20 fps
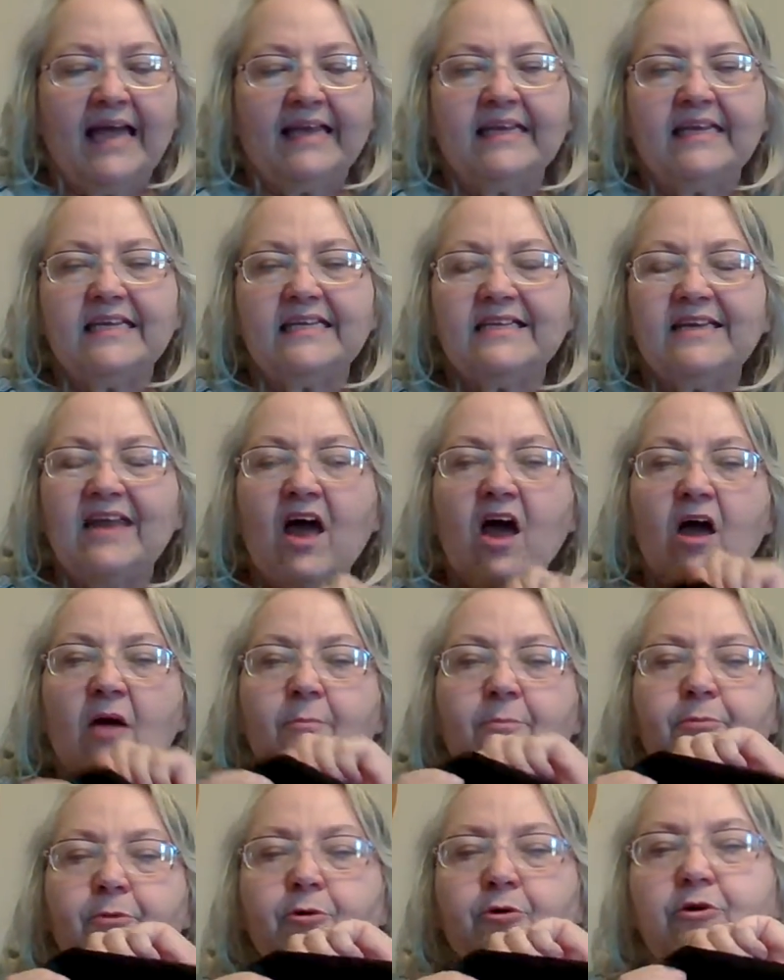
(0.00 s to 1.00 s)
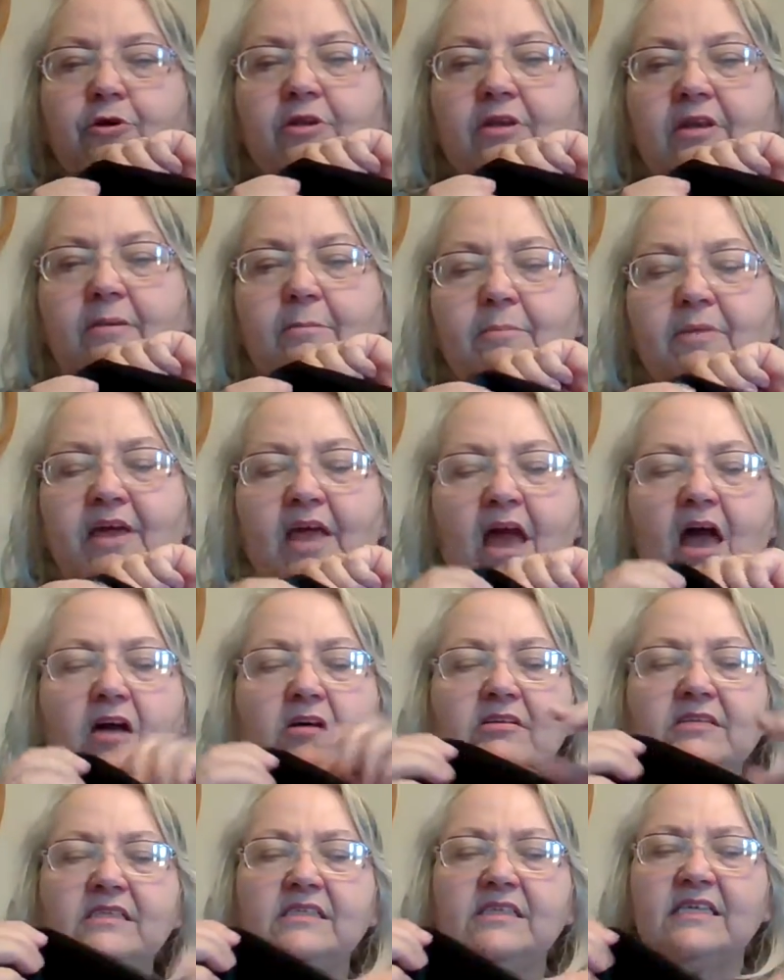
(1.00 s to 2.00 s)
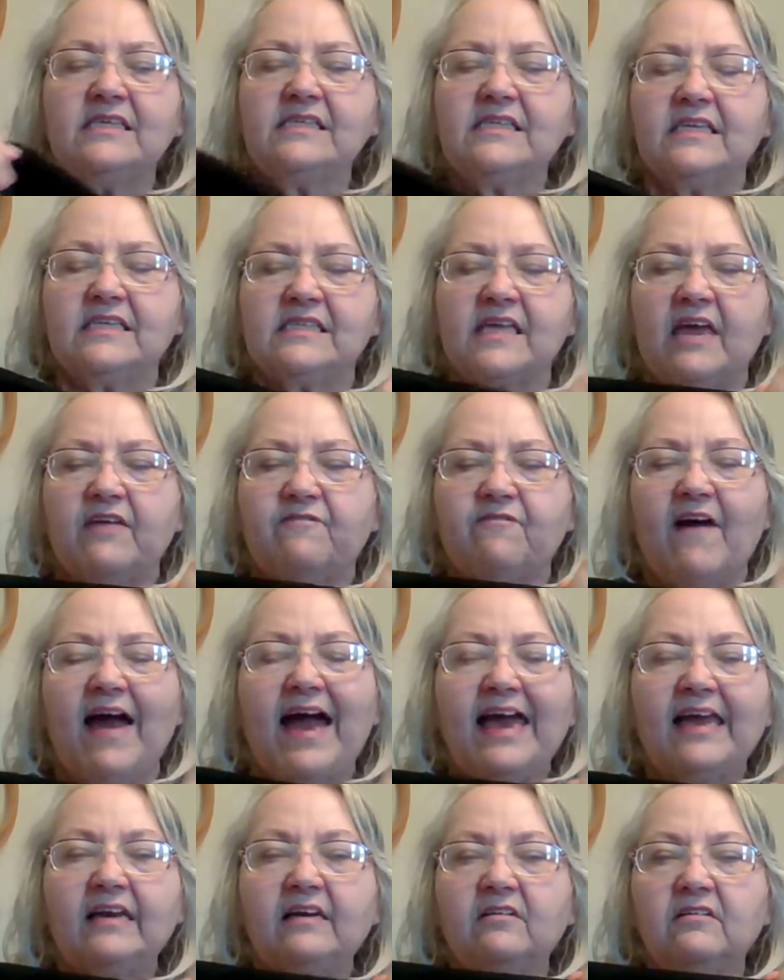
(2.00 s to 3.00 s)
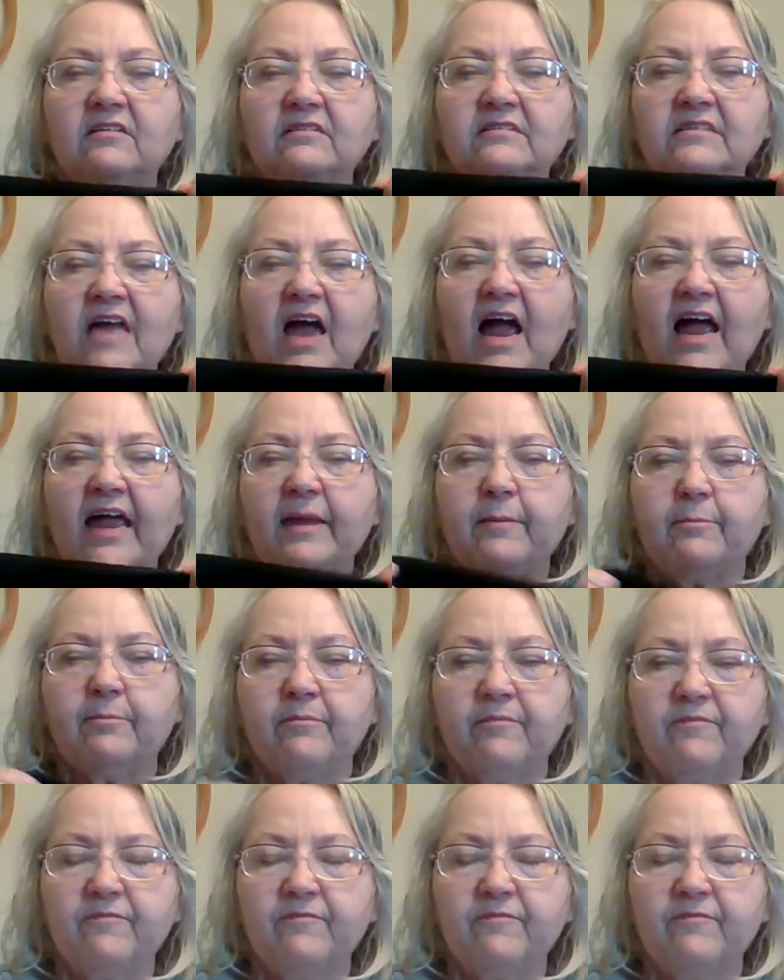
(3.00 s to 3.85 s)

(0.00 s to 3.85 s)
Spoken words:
did not put, because this is a vinyl type